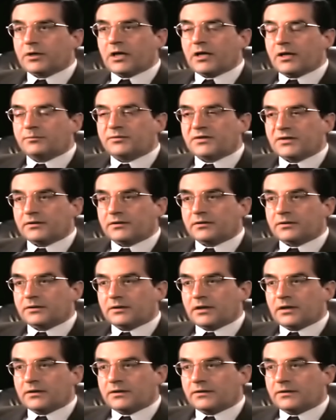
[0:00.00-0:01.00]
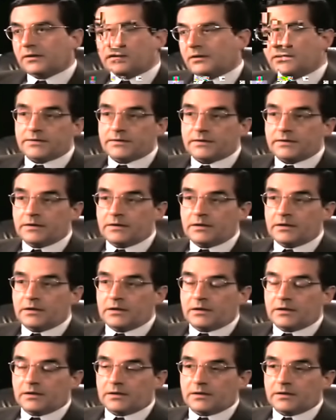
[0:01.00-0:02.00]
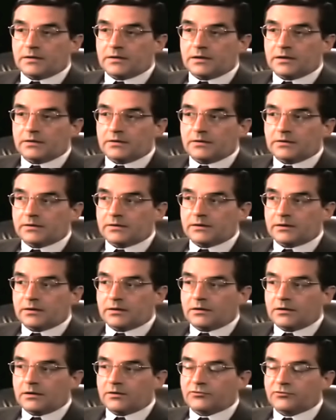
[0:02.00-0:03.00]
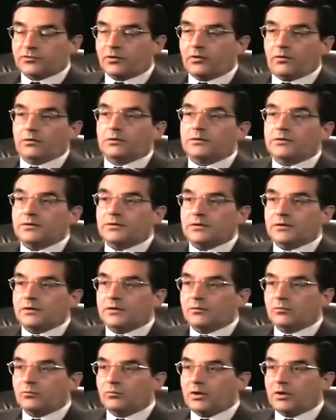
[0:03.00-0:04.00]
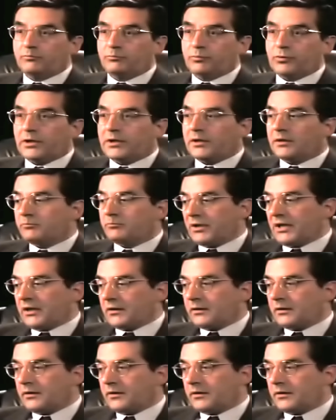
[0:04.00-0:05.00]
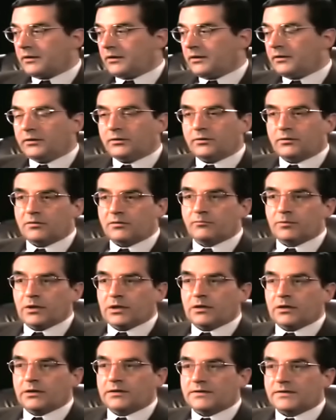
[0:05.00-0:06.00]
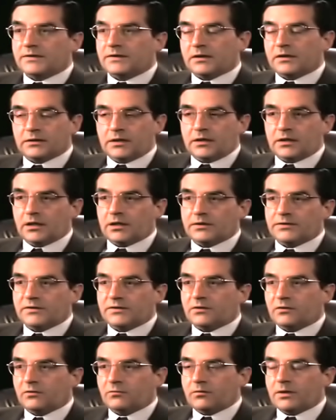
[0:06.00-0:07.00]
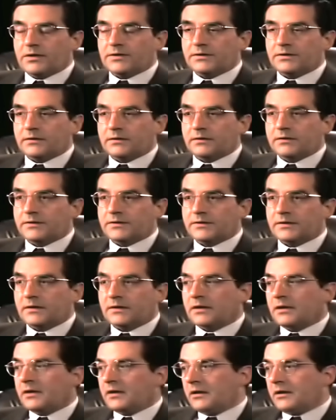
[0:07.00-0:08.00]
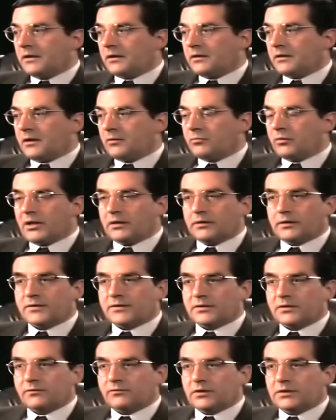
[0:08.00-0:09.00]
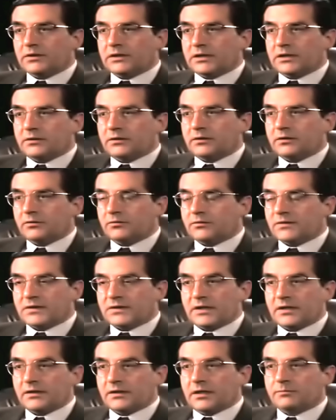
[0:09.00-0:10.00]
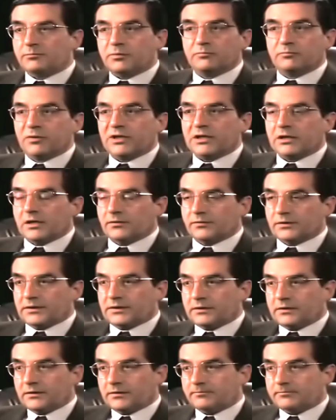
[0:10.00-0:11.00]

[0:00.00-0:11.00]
perhaps at entrust, that a jolt will bring back into the minds and hearts of Westerners the awareness of the need to stand up and be counted.